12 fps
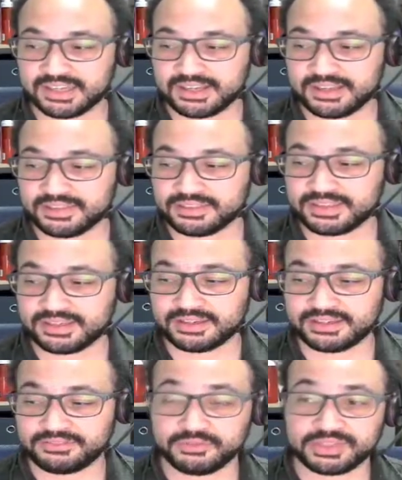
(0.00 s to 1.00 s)
that, if you
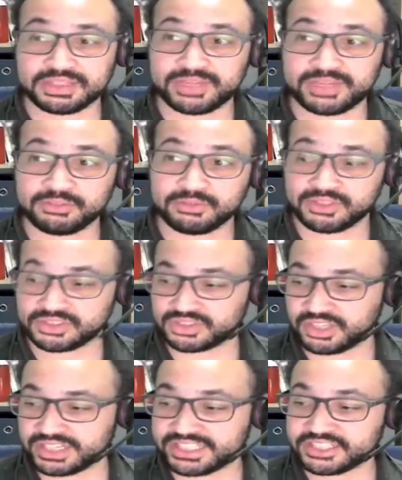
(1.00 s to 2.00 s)
read the manual, looks like
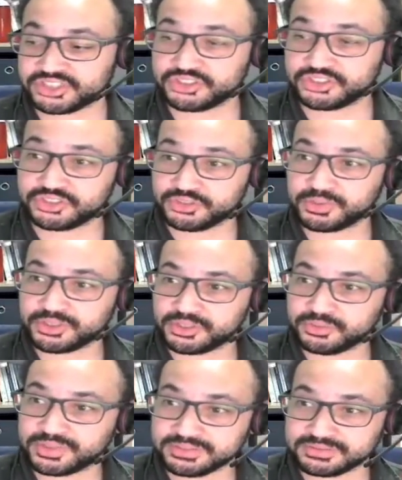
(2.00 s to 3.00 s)
it should do what you
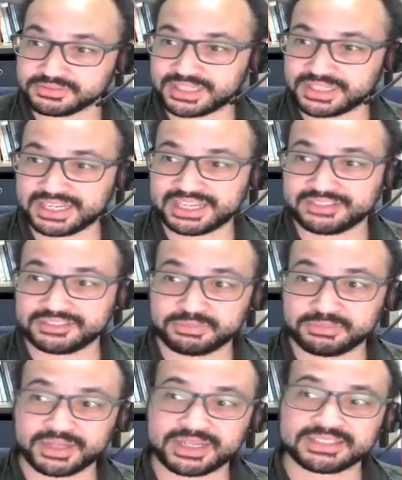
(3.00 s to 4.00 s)
want and allow you to put a
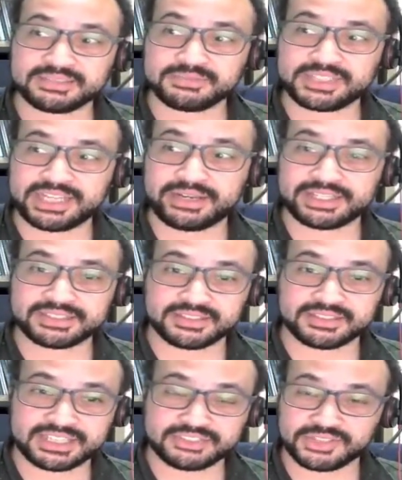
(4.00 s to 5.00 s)
custom DNS
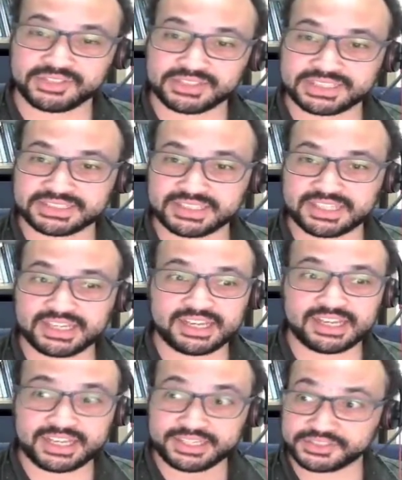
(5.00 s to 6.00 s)
entry on this.
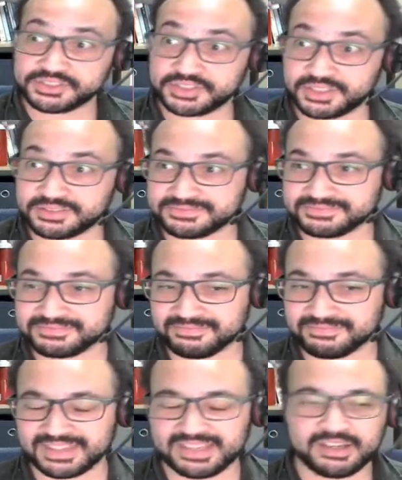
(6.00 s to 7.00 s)
It does not.
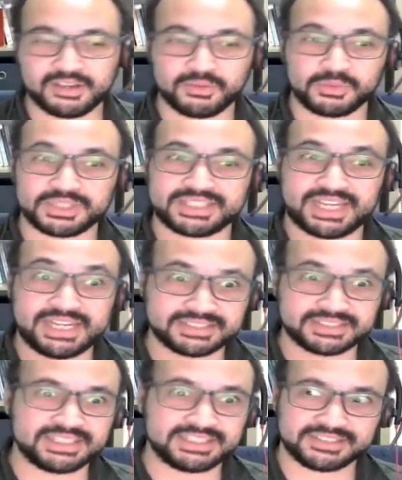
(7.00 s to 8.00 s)
What it's actually
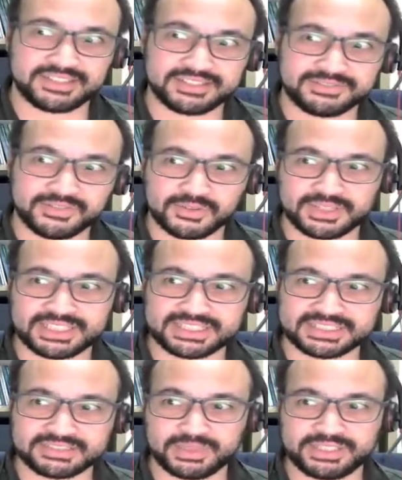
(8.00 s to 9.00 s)
designed for is
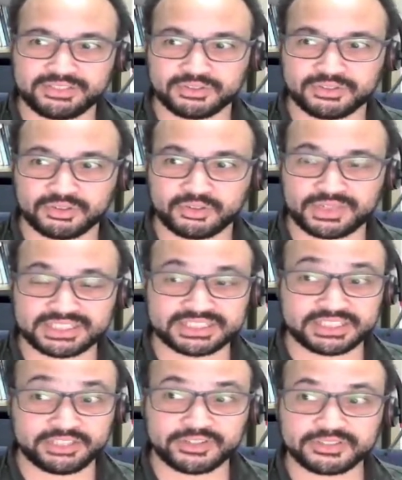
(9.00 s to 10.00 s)
when you're creating your
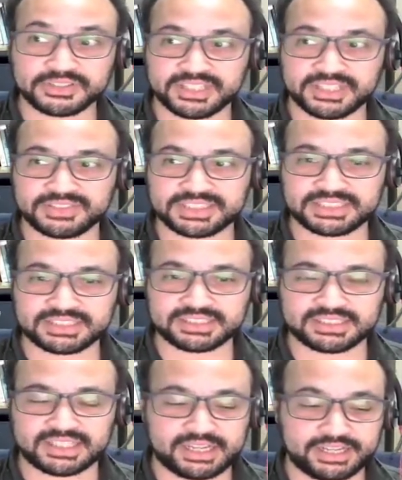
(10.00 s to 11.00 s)
own services
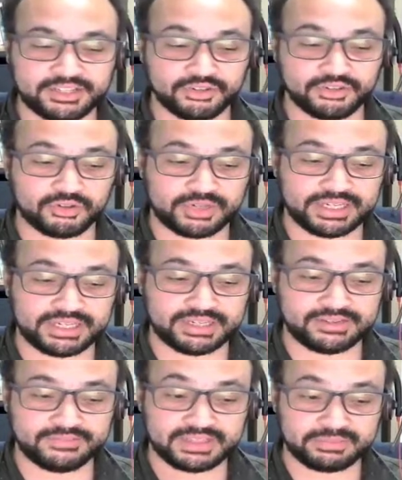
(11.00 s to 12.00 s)
and you're creating a
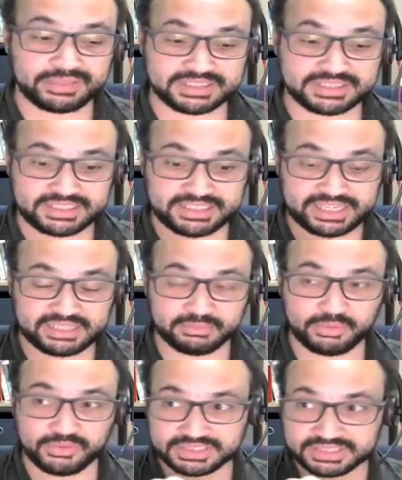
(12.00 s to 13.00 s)
VPC
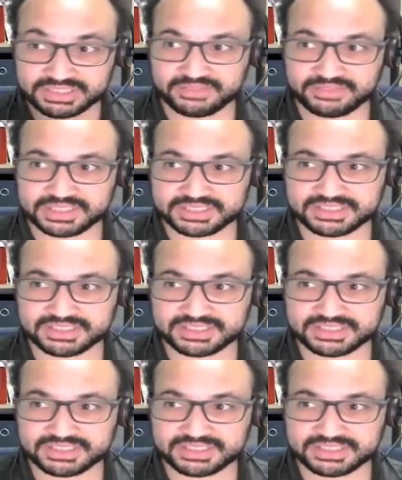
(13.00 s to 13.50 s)
endpoint service,